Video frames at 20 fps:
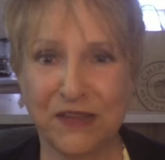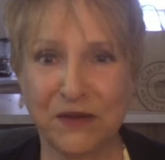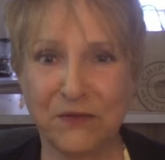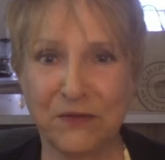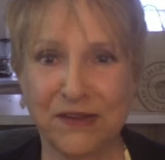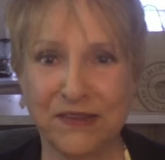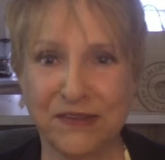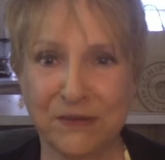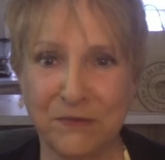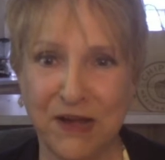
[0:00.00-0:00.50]
they
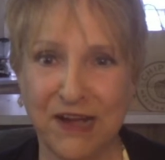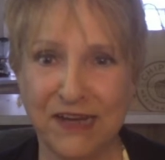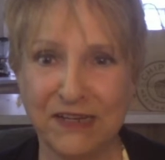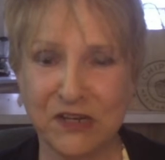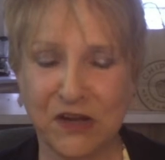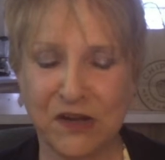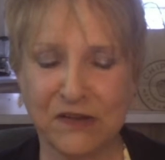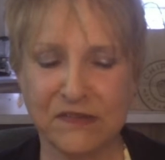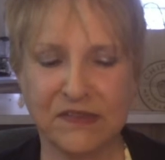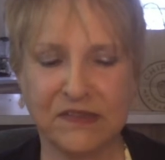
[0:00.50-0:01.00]
rate them high
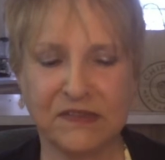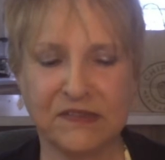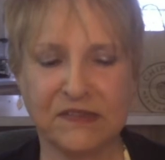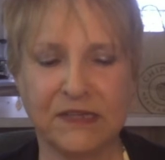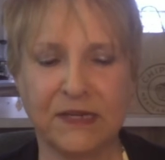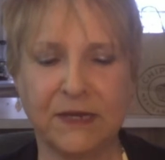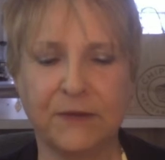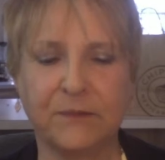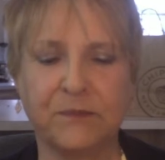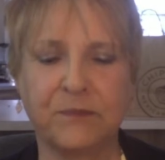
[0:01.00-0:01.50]

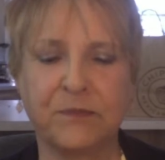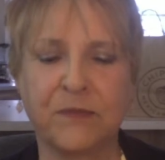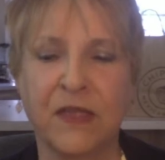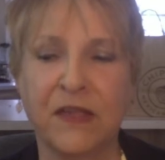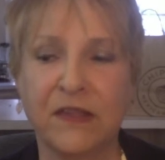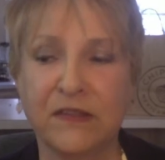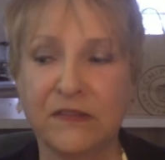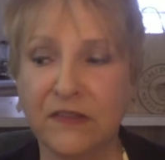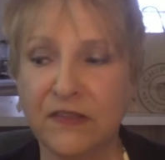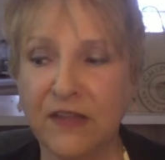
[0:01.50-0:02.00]
toxicity.
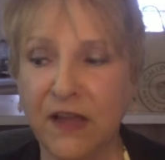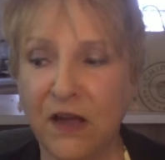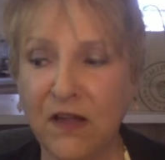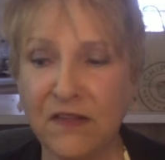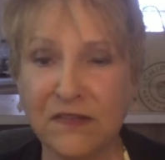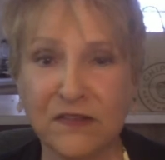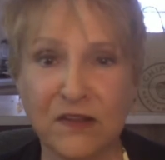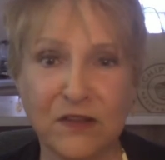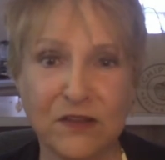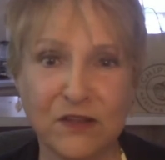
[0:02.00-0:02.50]
So they
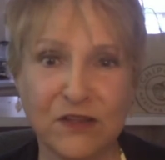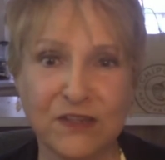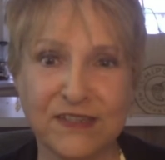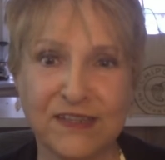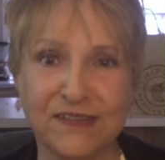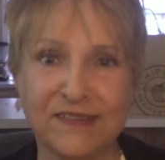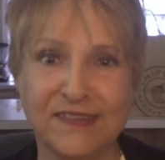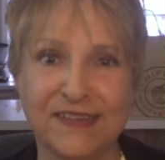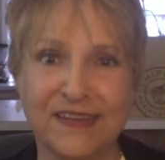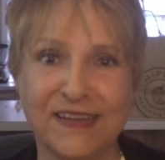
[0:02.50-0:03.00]
also look
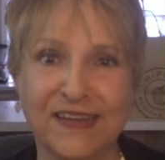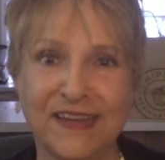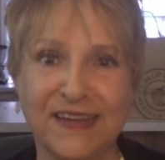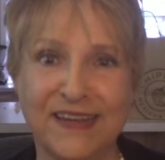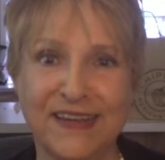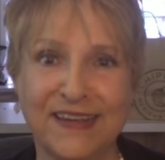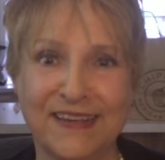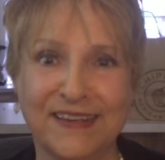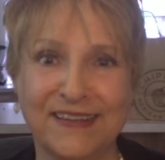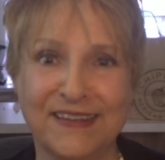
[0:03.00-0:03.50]
to
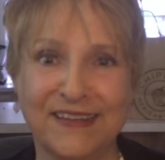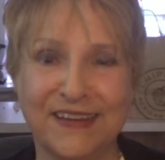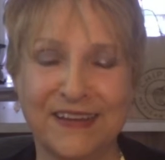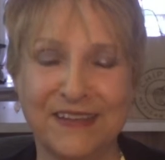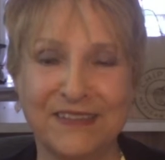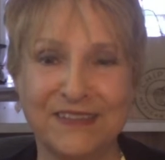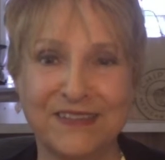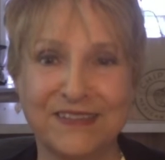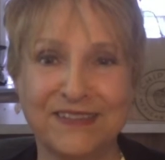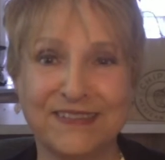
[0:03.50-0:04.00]
see,
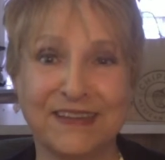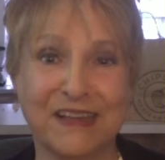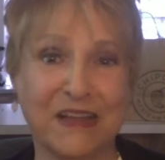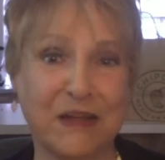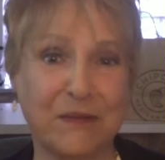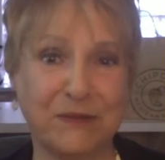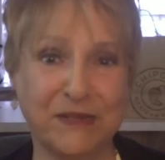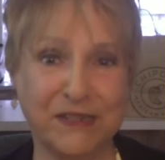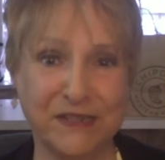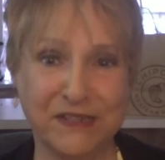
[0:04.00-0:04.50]
does the
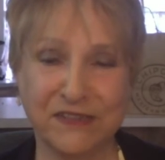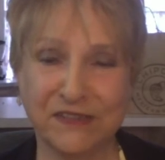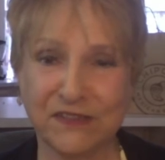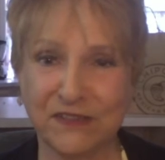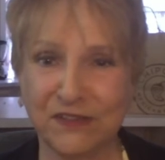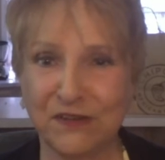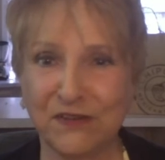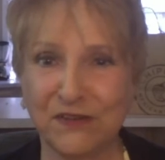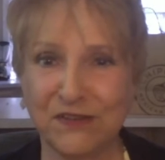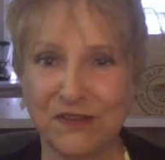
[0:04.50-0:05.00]
company
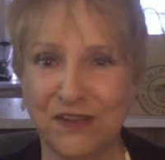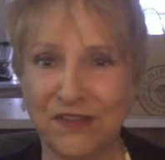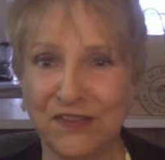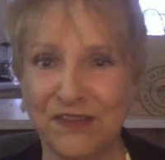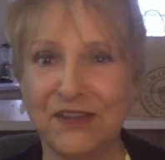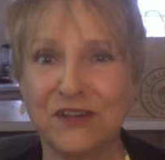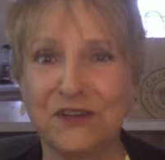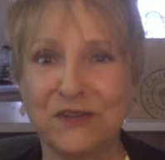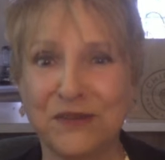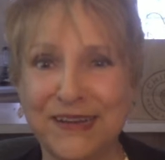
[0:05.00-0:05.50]
disclose all
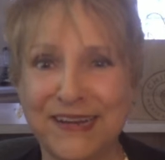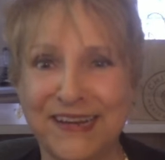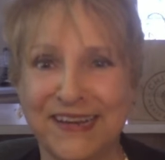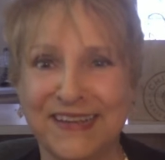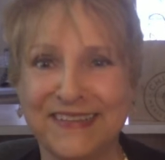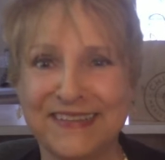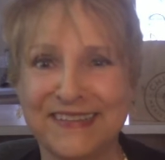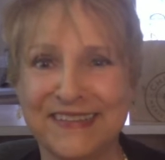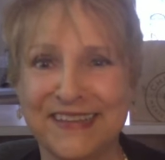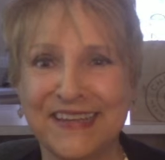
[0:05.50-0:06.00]
the
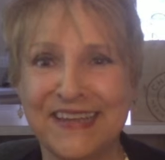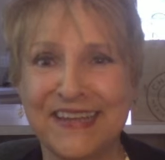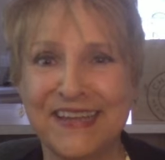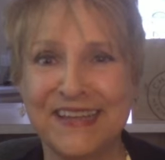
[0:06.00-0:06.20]
ingredients?